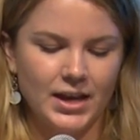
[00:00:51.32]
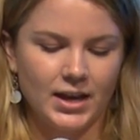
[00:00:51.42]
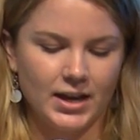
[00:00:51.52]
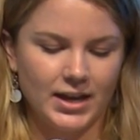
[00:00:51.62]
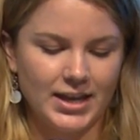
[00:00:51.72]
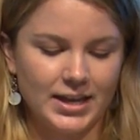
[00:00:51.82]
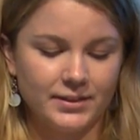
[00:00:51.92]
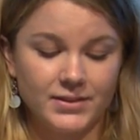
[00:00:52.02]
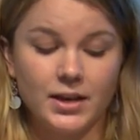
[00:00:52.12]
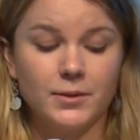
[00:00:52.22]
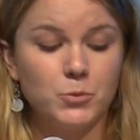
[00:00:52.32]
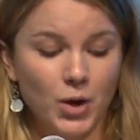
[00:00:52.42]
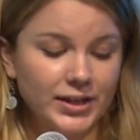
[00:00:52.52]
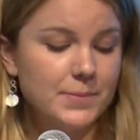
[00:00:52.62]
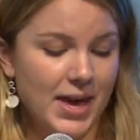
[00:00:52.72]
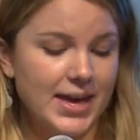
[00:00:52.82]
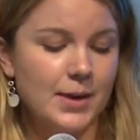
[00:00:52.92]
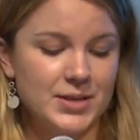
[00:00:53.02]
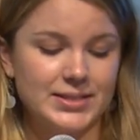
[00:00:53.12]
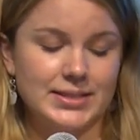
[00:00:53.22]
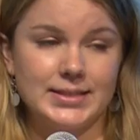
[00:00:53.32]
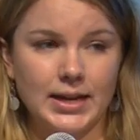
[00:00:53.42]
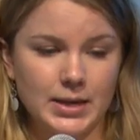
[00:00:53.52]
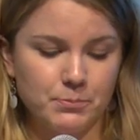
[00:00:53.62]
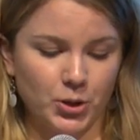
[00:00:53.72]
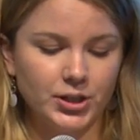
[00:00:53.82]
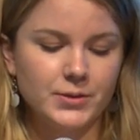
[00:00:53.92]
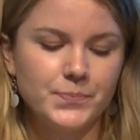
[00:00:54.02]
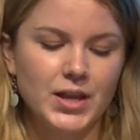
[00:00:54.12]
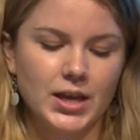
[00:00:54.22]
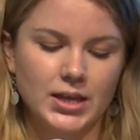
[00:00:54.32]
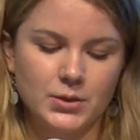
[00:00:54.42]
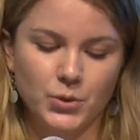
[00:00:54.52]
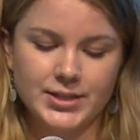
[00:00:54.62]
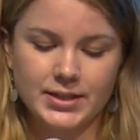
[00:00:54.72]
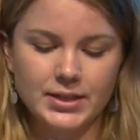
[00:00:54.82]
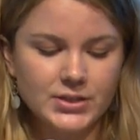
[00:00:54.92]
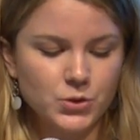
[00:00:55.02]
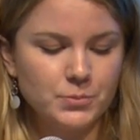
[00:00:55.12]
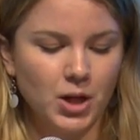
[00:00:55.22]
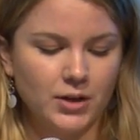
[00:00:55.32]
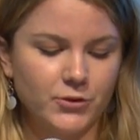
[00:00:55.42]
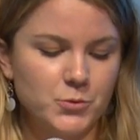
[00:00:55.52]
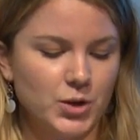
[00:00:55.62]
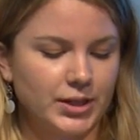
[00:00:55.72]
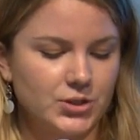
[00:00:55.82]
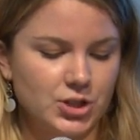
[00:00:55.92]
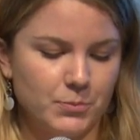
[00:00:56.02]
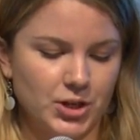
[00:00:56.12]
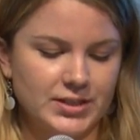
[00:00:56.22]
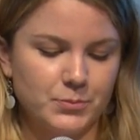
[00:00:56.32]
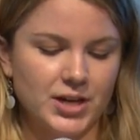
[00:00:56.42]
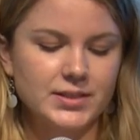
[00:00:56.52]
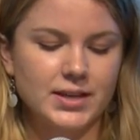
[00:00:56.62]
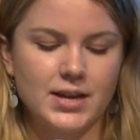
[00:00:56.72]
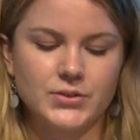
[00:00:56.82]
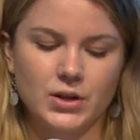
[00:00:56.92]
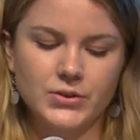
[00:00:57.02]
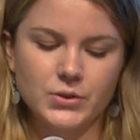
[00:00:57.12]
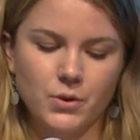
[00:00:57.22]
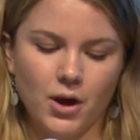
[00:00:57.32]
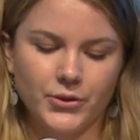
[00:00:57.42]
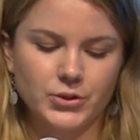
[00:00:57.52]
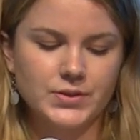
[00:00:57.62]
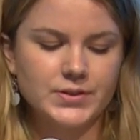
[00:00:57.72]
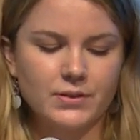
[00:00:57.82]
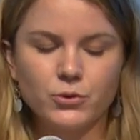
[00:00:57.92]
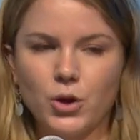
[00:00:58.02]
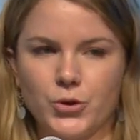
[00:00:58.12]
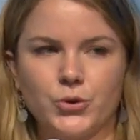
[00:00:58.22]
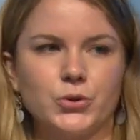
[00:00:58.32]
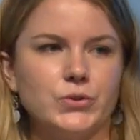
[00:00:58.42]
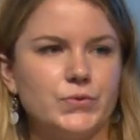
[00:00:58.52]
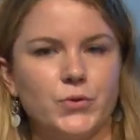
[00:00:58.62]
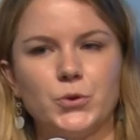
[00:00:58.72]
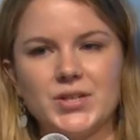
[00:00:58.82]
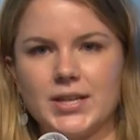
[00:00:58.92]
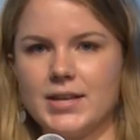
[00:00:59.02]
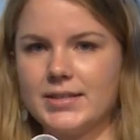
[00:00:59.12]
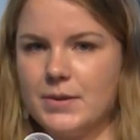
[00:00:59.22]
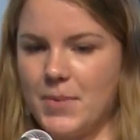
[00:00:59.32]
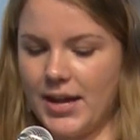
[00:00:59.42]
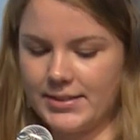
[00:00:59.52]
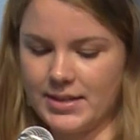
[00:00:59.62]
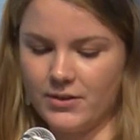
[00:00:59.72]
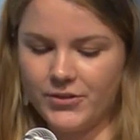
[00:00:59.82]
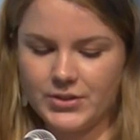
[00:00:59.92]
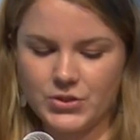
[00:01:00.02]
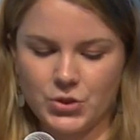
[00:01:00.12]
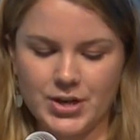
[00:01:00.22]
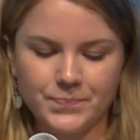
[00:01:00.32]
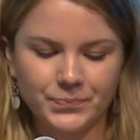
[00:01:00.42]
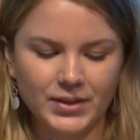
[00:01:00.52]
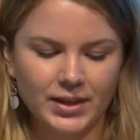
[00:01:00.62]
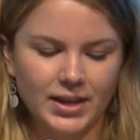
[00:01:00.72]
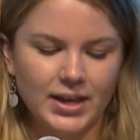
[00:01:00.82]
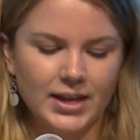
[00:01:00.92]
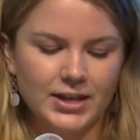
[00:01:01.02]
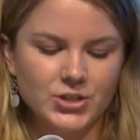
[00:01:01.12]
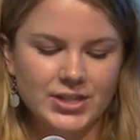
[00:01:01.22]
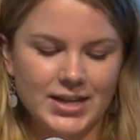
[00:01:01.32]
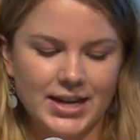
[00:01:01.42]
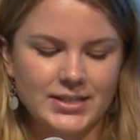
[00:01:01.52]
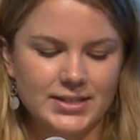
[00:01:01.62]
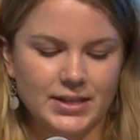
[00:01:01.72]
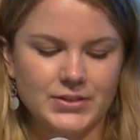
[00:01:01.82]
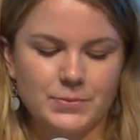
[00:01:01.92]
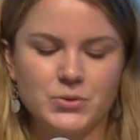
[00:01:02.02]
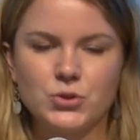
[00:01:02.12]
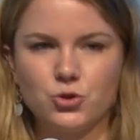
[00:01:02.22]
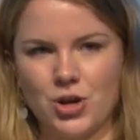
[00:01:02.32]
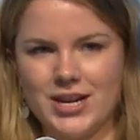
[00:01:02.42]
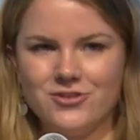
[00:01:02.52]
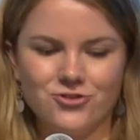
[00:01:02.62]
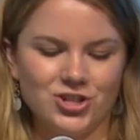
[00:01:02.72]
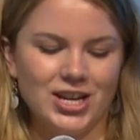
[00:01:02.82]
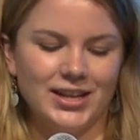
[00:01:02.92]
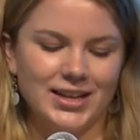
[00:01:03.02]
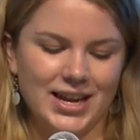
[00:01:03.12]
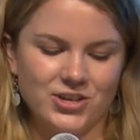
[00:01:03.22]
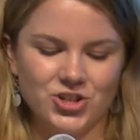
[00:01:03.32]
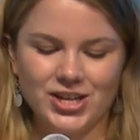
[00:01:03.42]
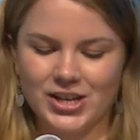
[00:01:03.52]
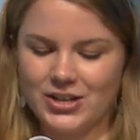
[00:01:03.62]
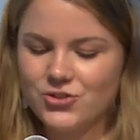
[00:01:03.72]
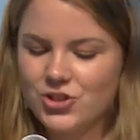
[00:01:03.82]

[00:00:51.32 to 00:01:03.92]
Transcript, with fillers: Uh, the Milwaukee Mayhem is his second book. He writes a history blog for Milwaukee Shepherd Express and has also authored several articles for the Wisconsin Magazine of History here today to tell some strange, engaging, and